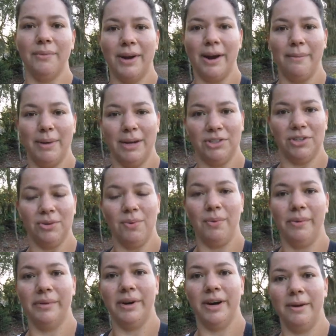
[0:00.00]
when I mentioned when
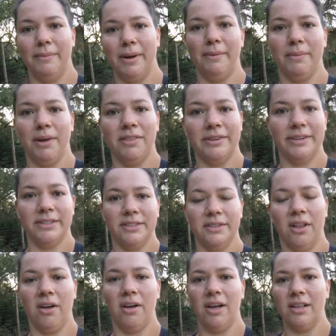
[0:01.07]
we were at my
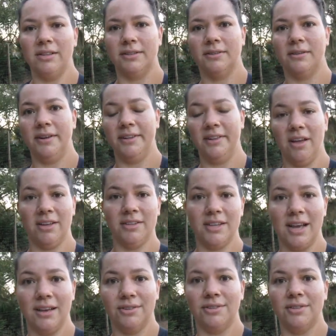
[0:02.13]
mother-in-law's in -law's
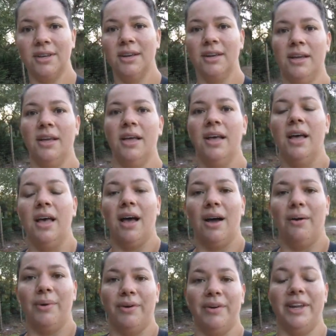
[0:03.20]
house, uh,
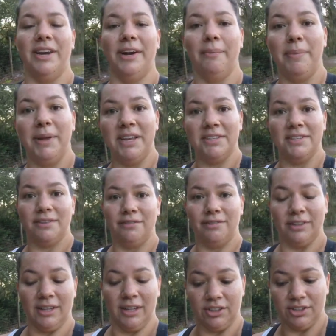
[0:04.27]
we were eating pizza for
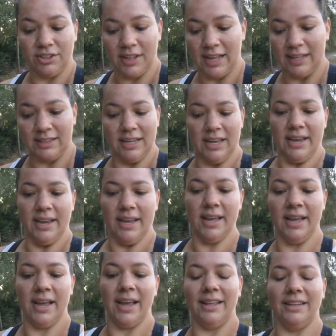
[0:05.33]
lunch that day
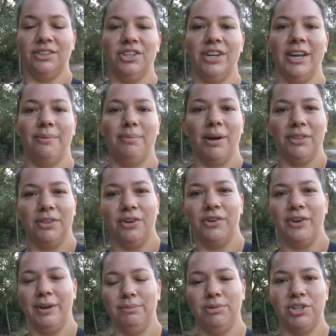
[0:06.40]
and she had bought the
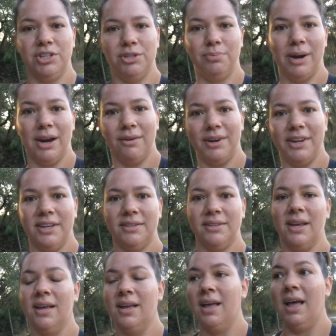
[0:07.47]
cream cheese brownies.
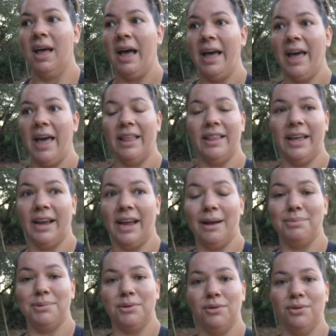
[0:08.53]
I had like
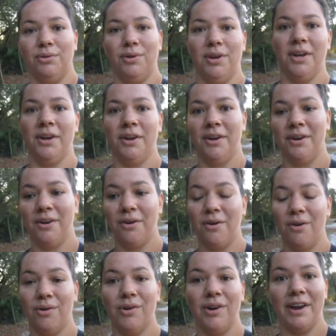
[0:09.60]
absolute
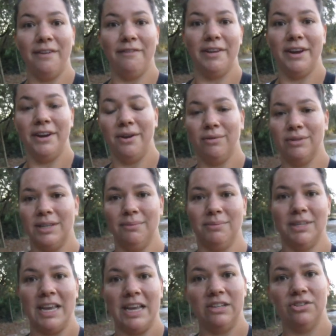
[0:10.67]
no craving no
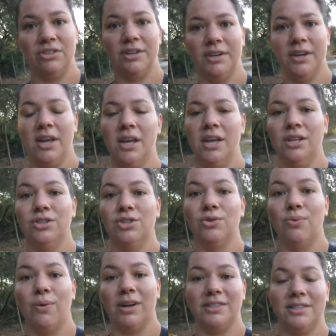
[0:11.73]
temptation to
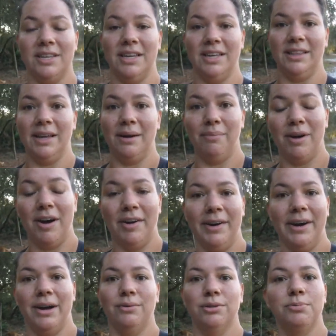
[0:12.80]
want to eat that
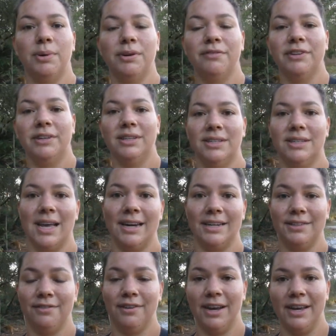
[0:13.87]
brownie I was perfectly
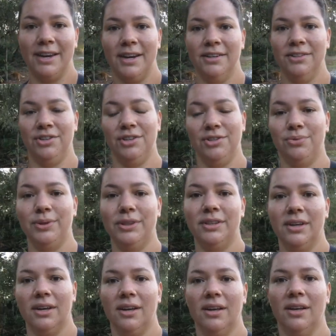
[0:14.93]
satisfied just with
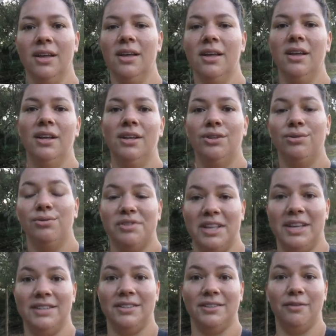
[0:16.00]
the two
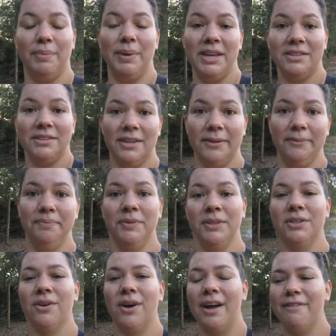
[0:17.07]
slices of pizza
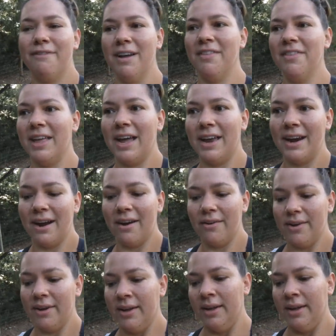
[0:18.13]
so I found that out